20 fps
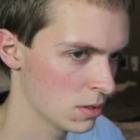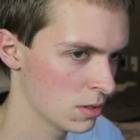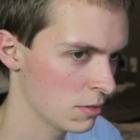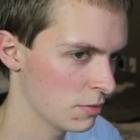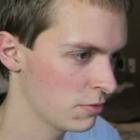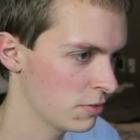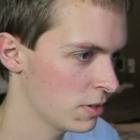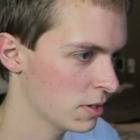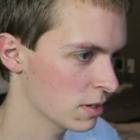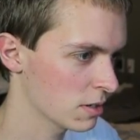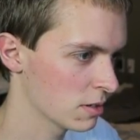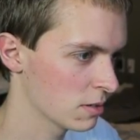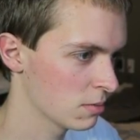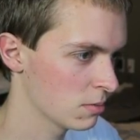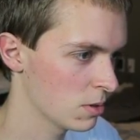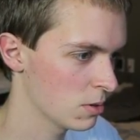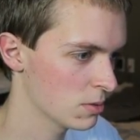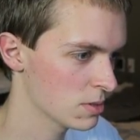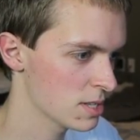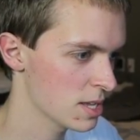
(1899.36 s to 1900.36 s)
the fuck?
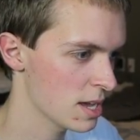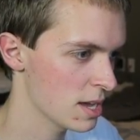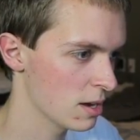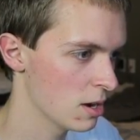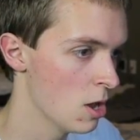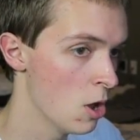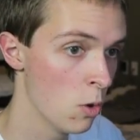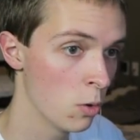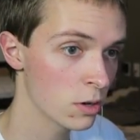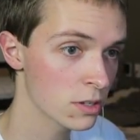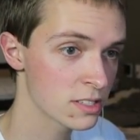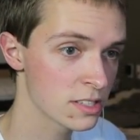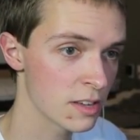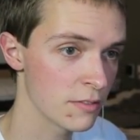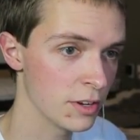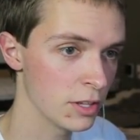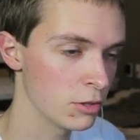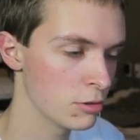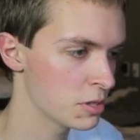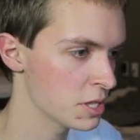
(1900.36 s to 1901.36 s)
What was that? We're at
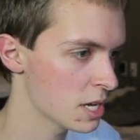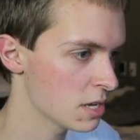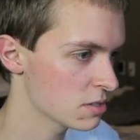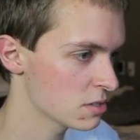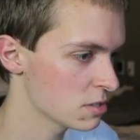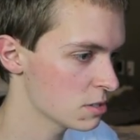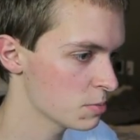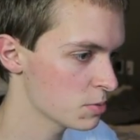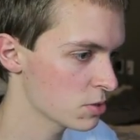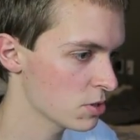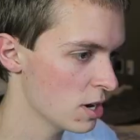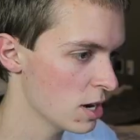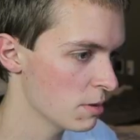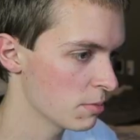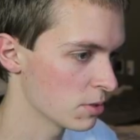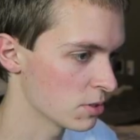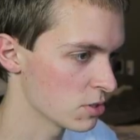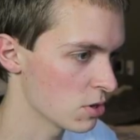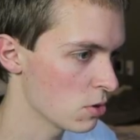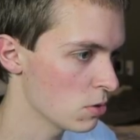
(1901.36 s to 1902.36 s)
73,000
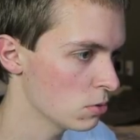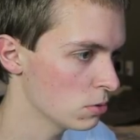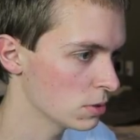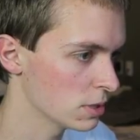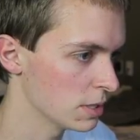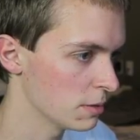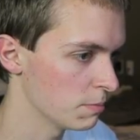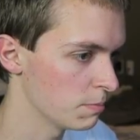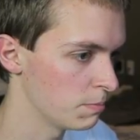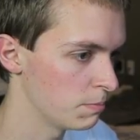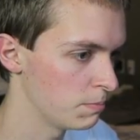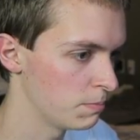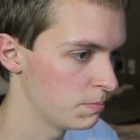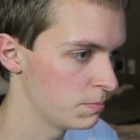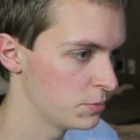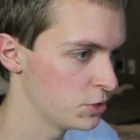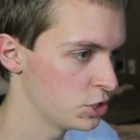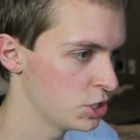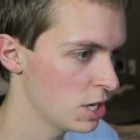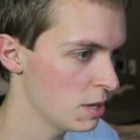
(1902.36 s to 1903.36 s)
subscribers. Holy
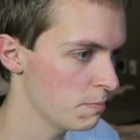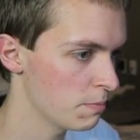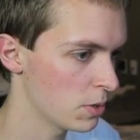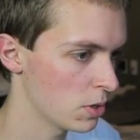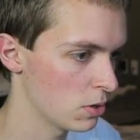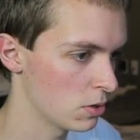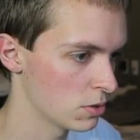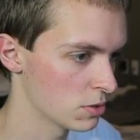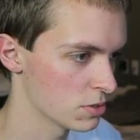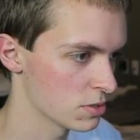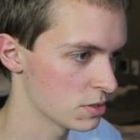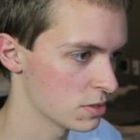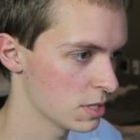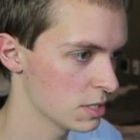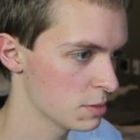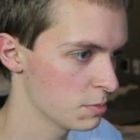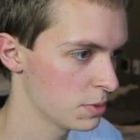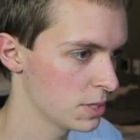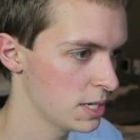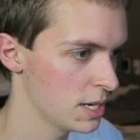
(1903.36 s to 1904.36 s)
shit balls.
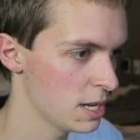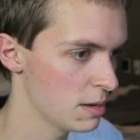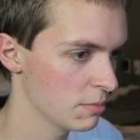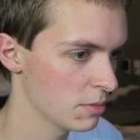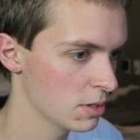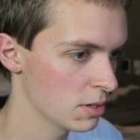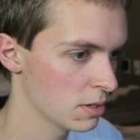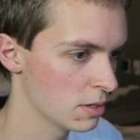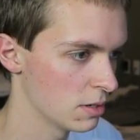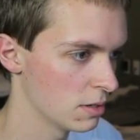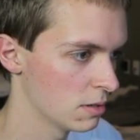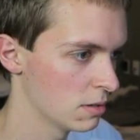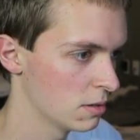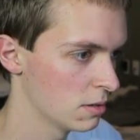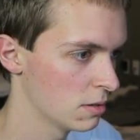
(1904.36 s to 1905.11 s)
That's pretty damn good.